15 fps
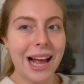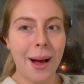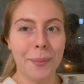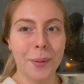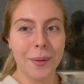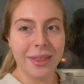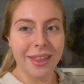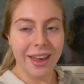happy
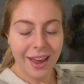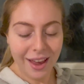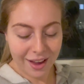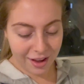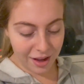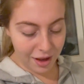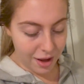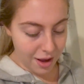with it.
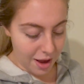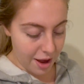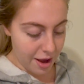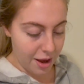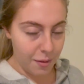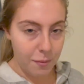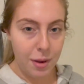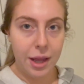
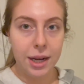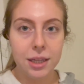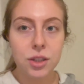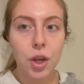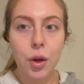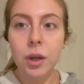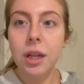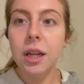And it's
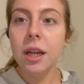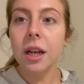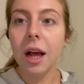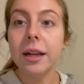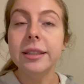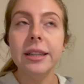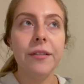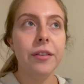only like
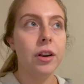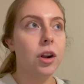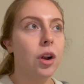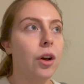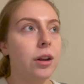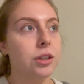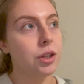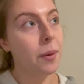7
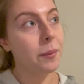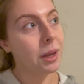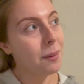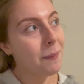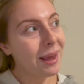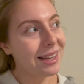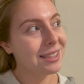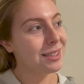o'clock, so I'm gonna
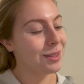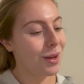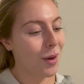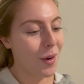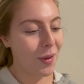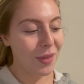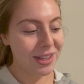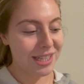make a start
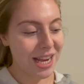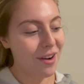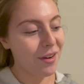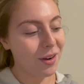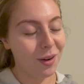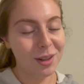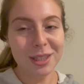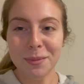on the
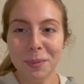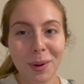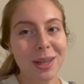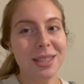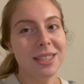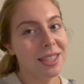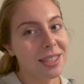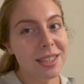terracotta
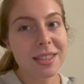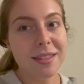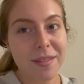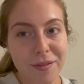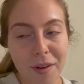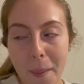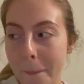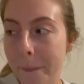because this is the
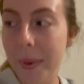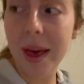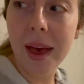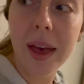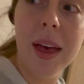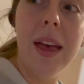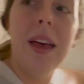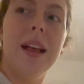fun bit.
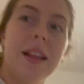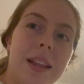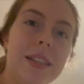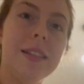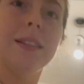This